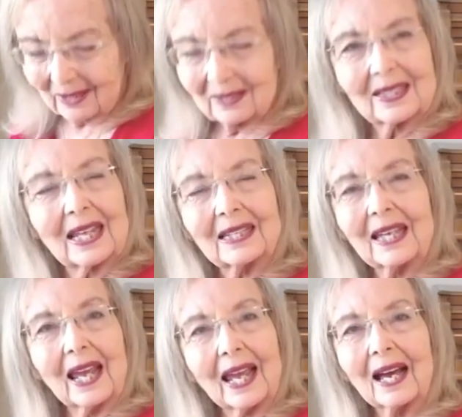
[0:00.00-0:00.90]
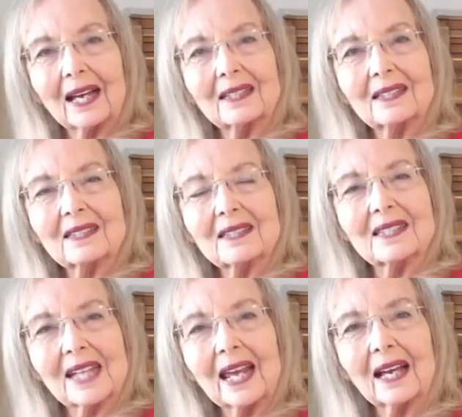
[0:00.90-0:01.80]
they can
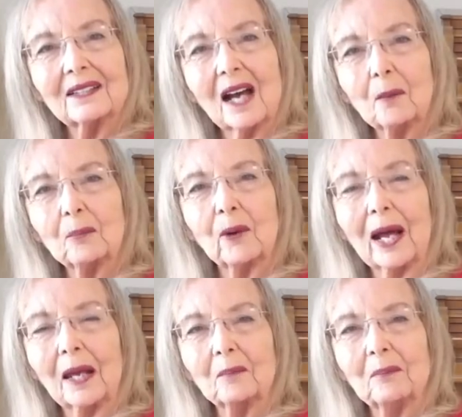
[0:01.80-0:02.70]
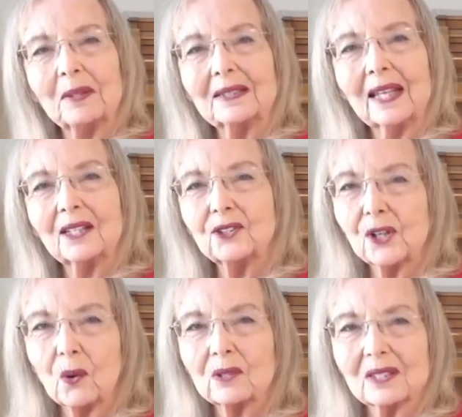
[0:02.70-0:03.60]
stand upright, but they
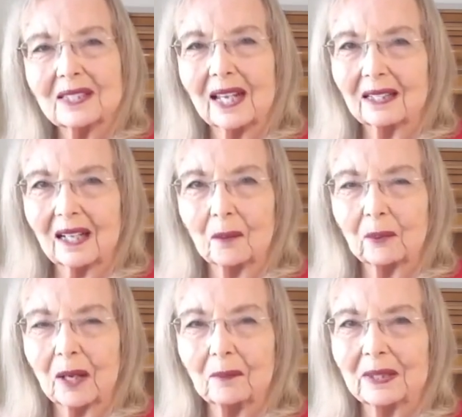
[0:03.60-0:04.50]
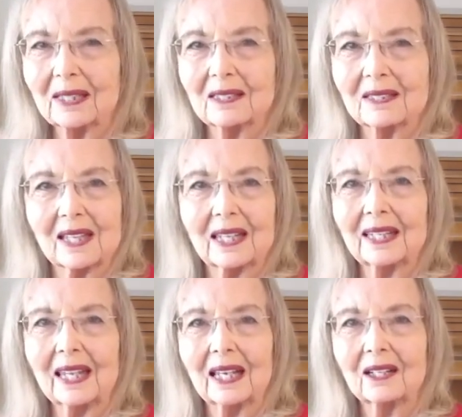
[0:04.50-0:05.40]
don't stand upright because they
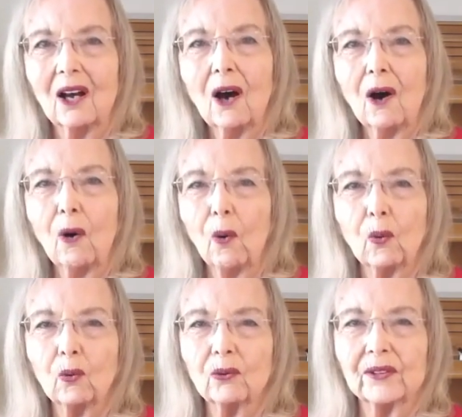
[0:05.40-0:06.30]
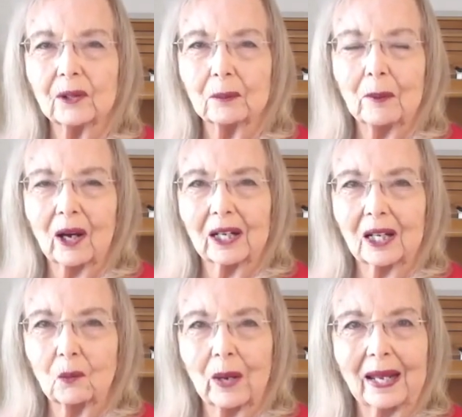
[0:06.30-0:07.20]
can't hold their
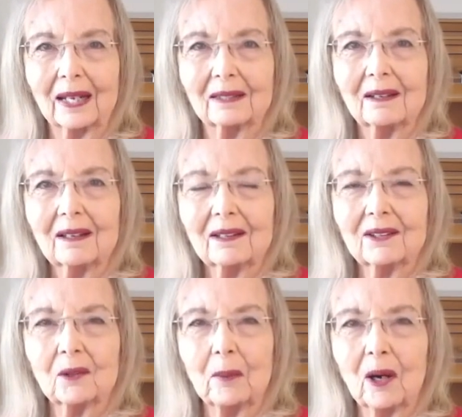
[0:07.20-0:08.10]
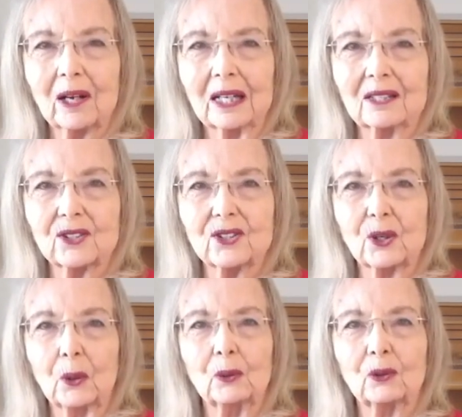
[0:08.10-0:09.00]
body weight. Their body is
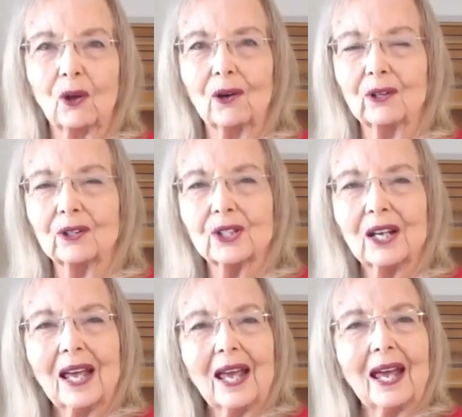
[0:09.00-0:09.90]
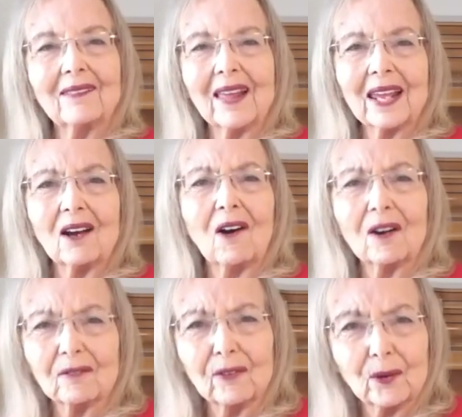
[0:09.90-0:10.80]
so large. And they
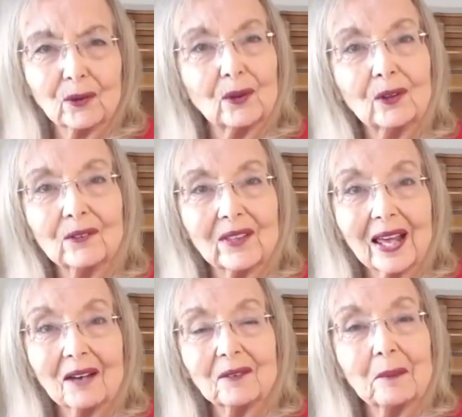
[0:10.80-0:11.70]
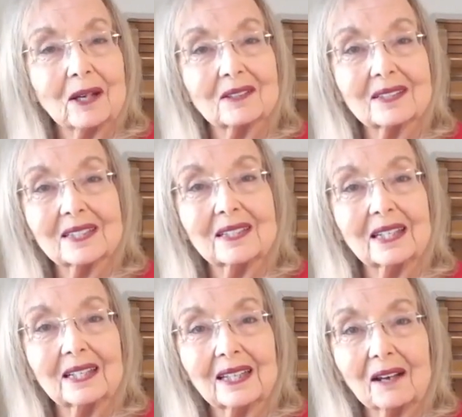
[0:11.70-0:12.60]
are vocal. They have about
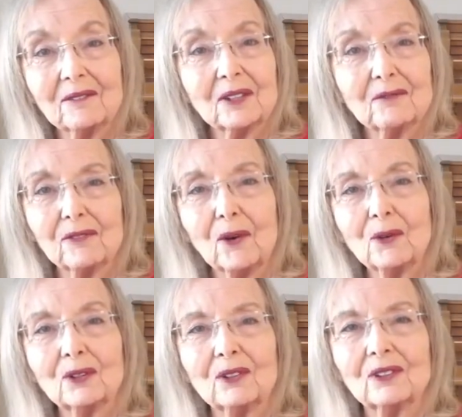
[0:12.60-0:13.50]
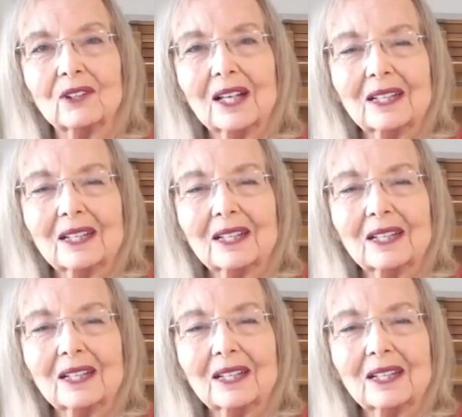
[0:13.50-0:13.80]
11 vocal